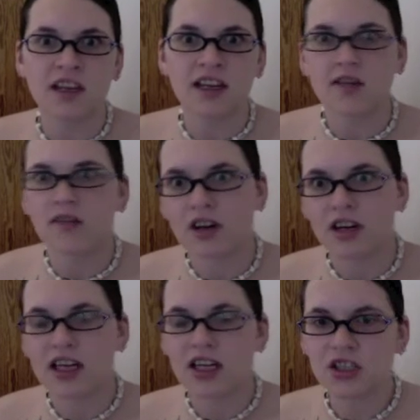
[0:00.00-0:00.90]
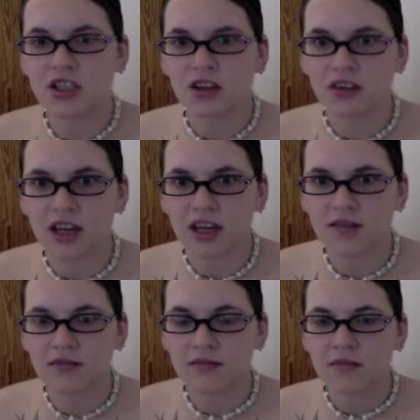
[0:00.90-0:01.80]
Now, variation on that,
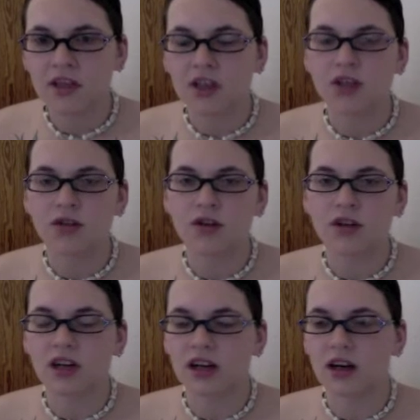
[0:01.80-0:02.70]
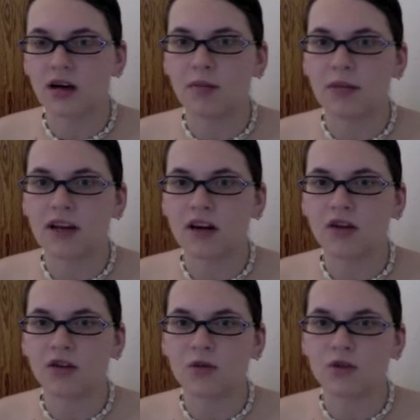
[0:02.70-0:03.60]
you could make all
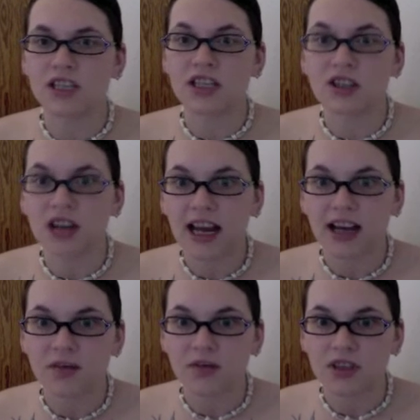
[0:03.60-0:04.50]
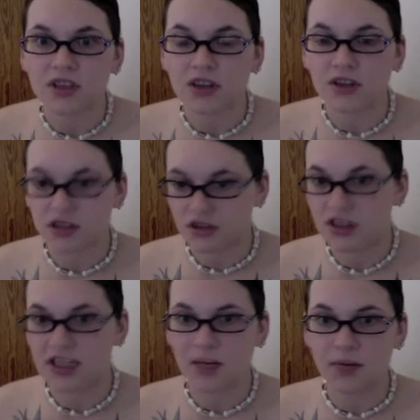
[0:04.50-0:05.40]
those words interact with each other. So you could
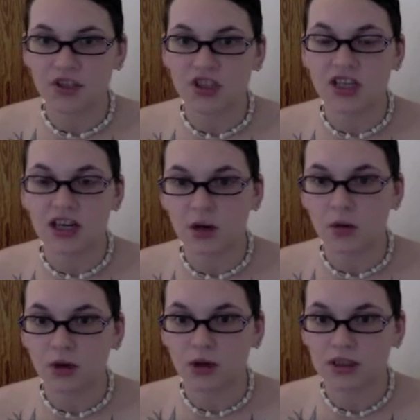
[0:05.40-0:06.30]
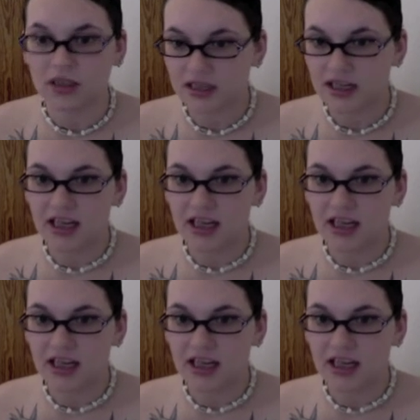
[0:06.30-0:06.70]
take a bunch of der words